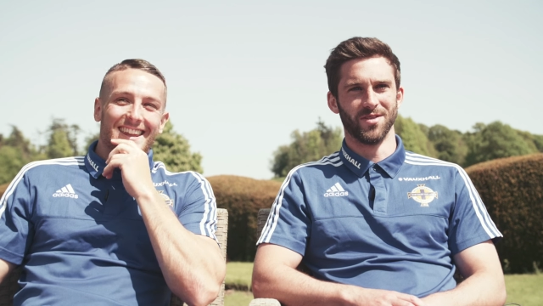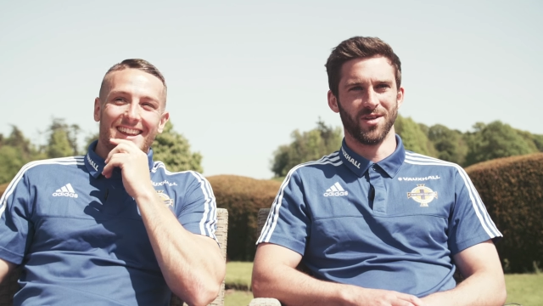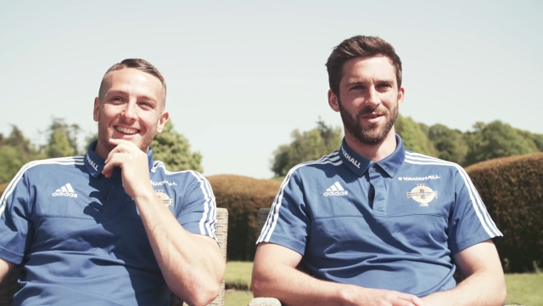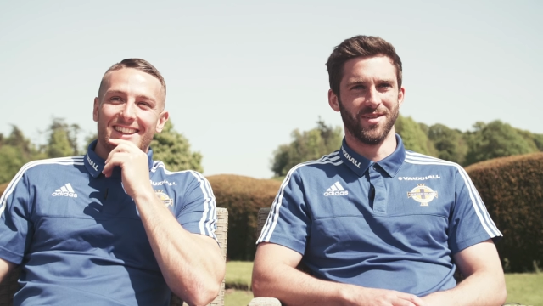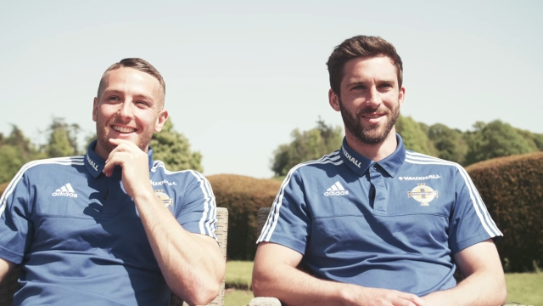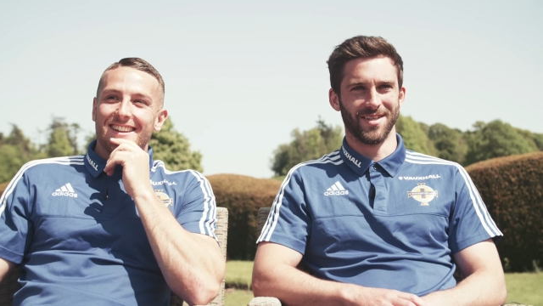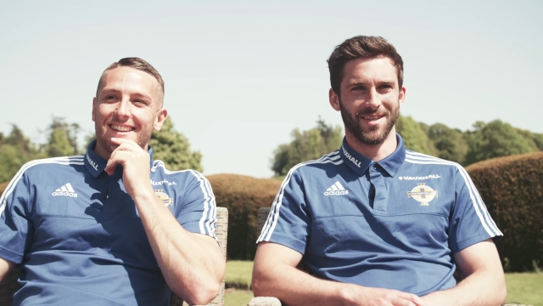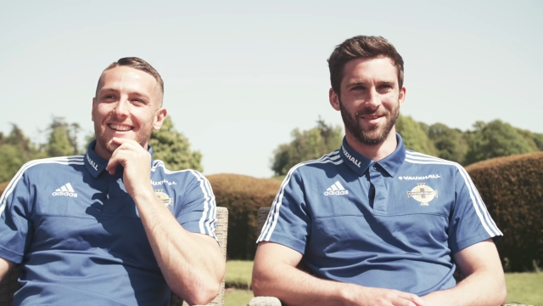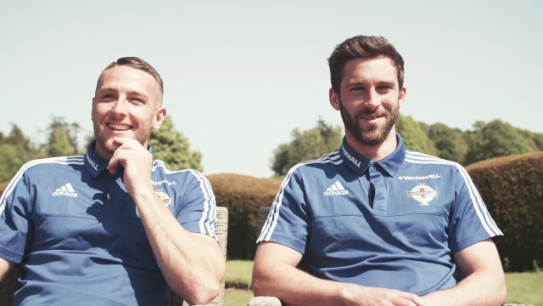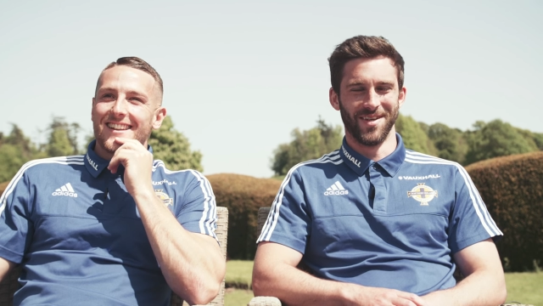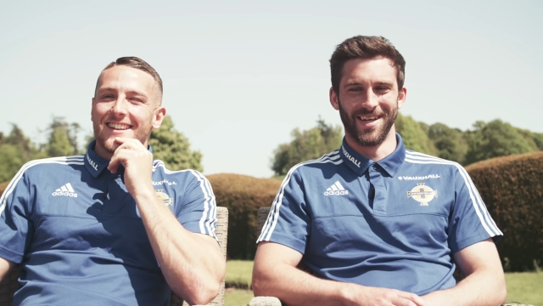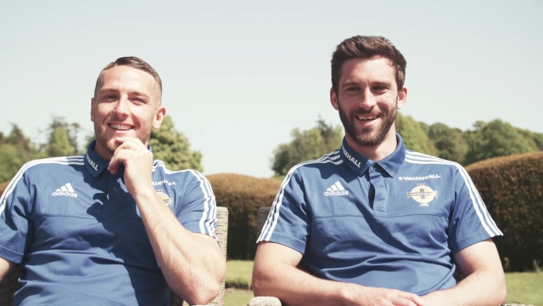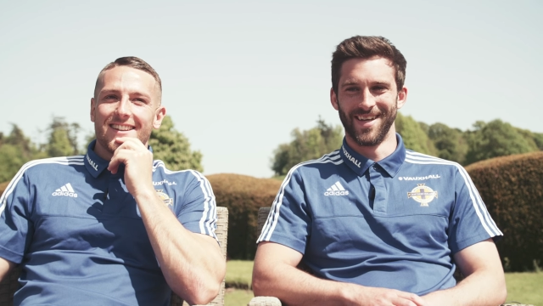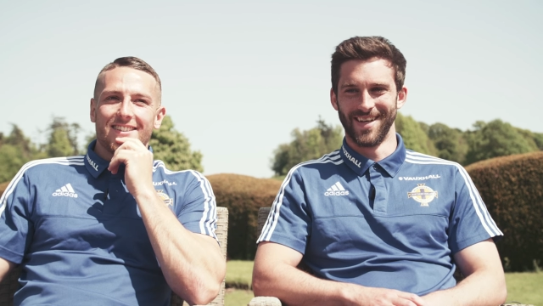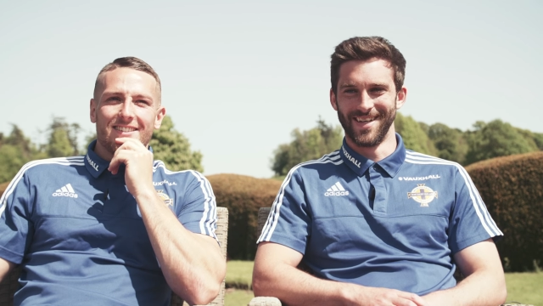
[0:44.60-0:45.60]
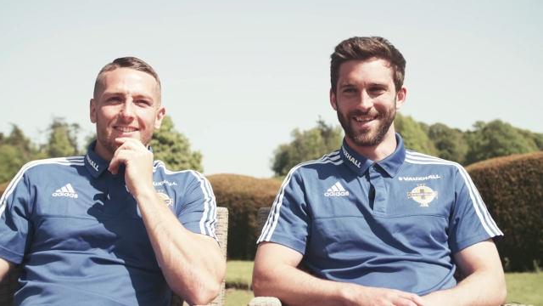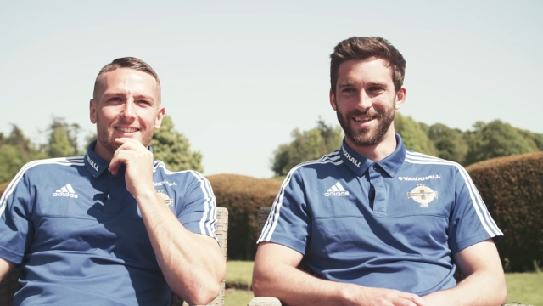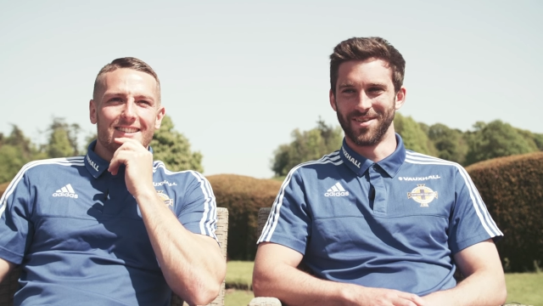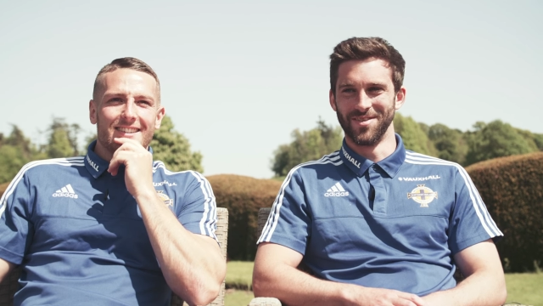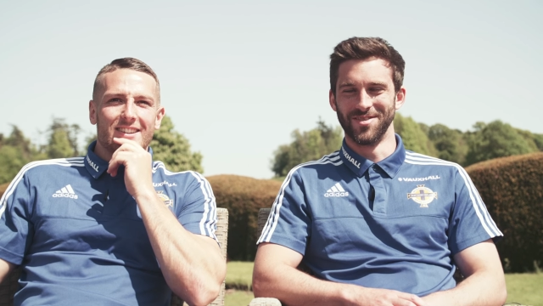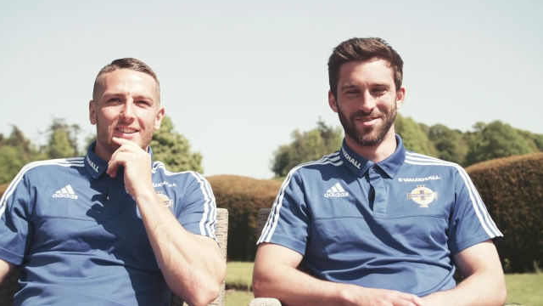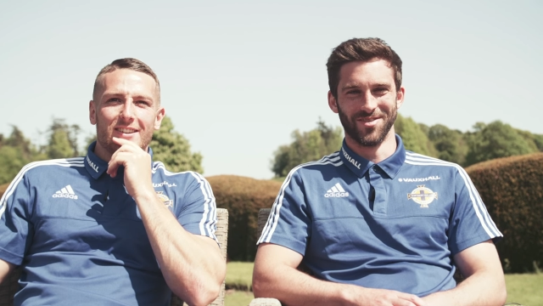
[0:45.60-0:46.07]
Speaker 1: so he's gonna, be,
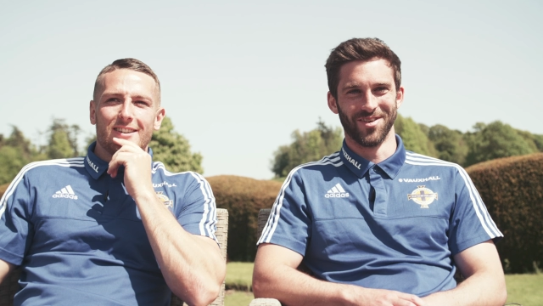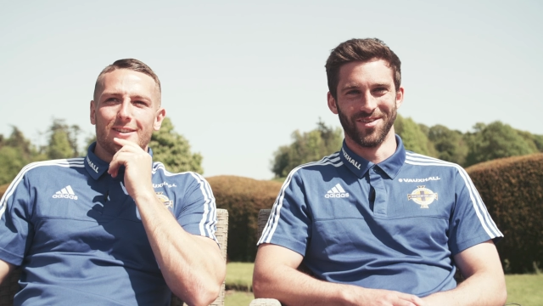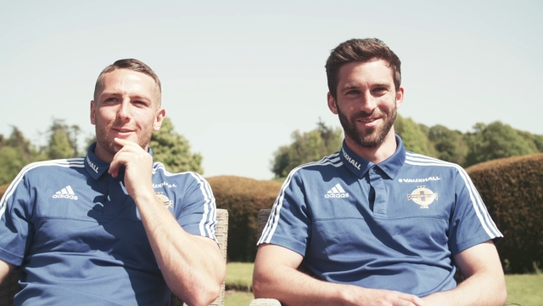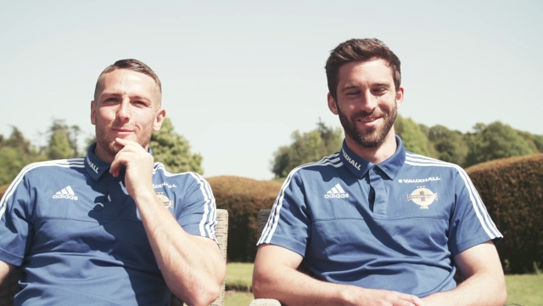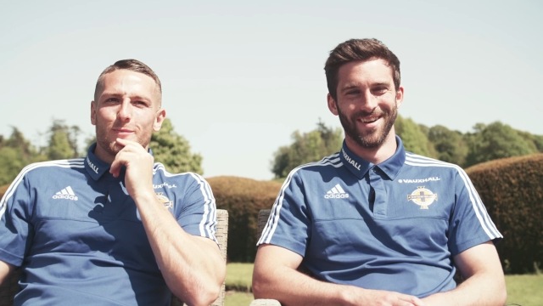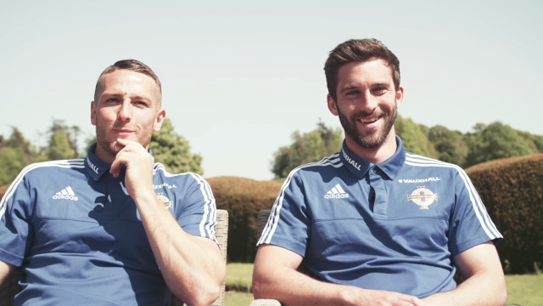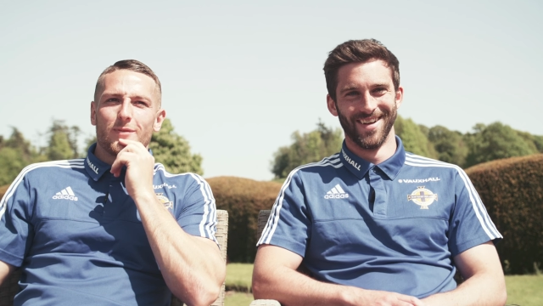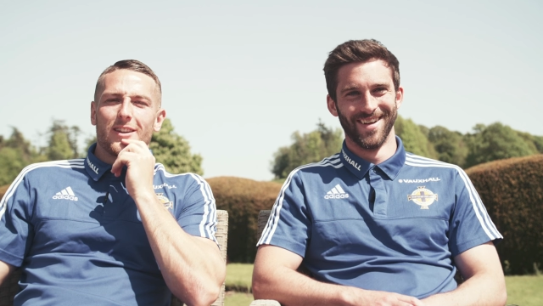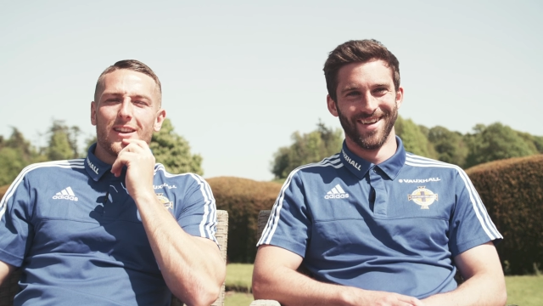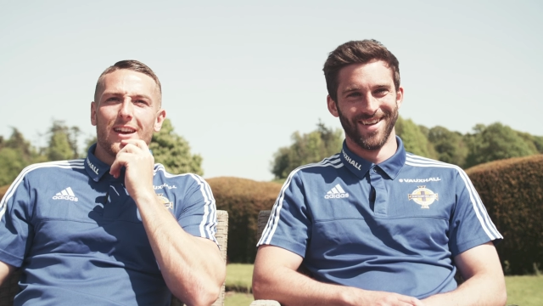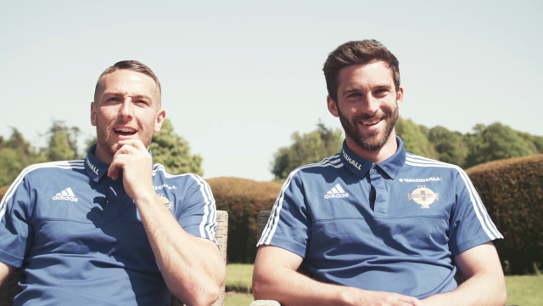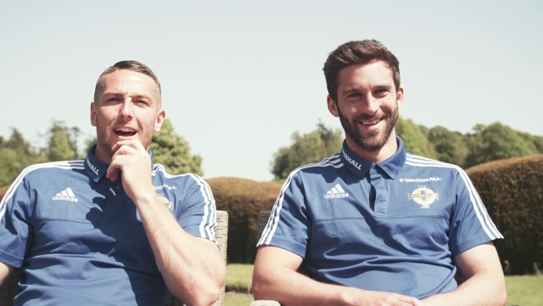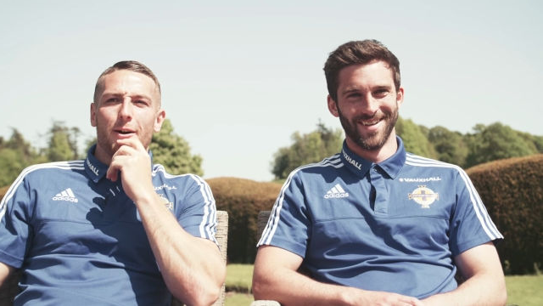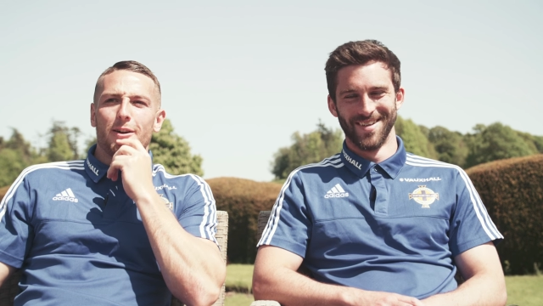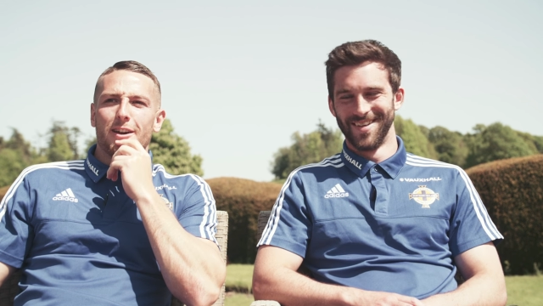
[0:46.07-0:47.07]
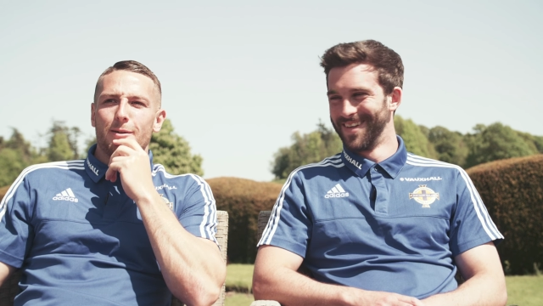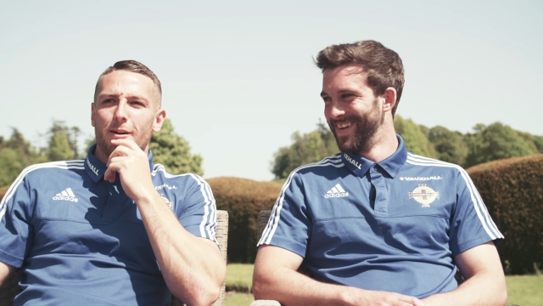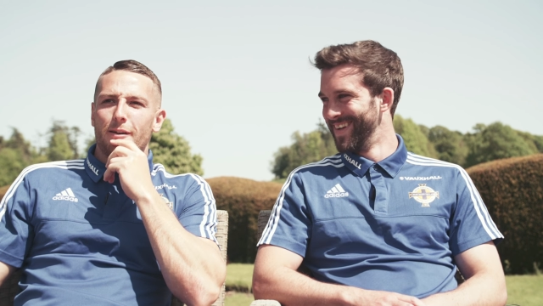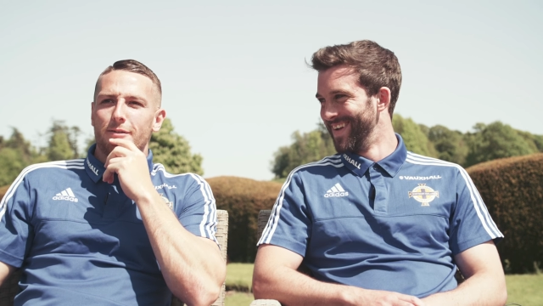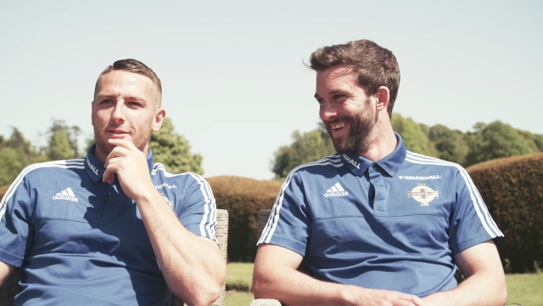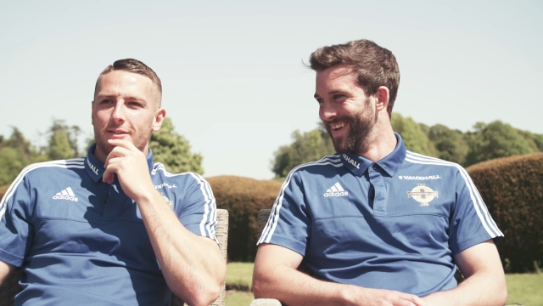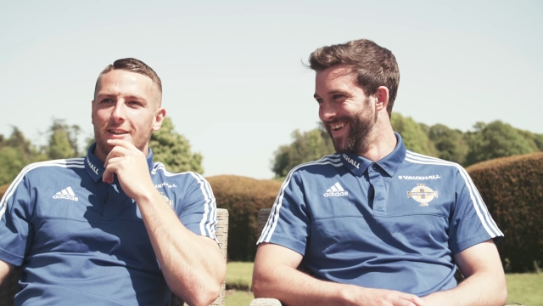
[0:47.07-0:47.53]
he could struggle.
Speaker 2: Yeah, out
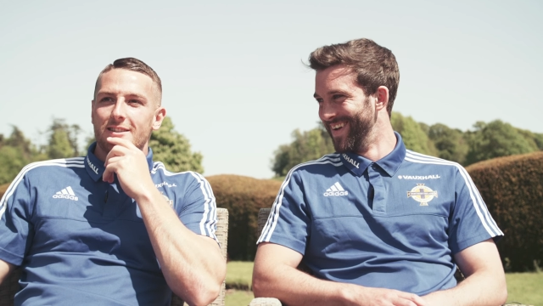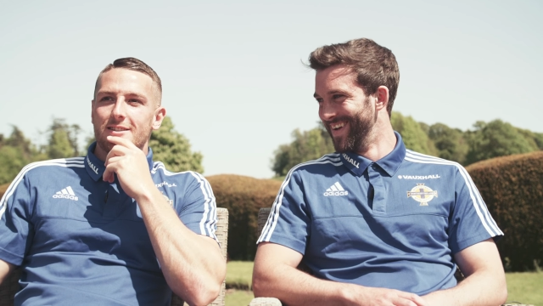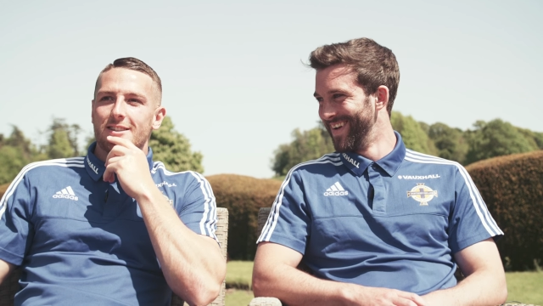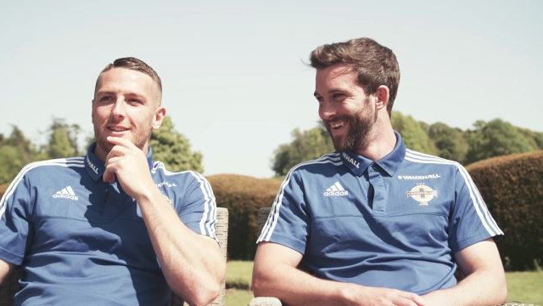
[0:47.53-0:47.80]
here, I did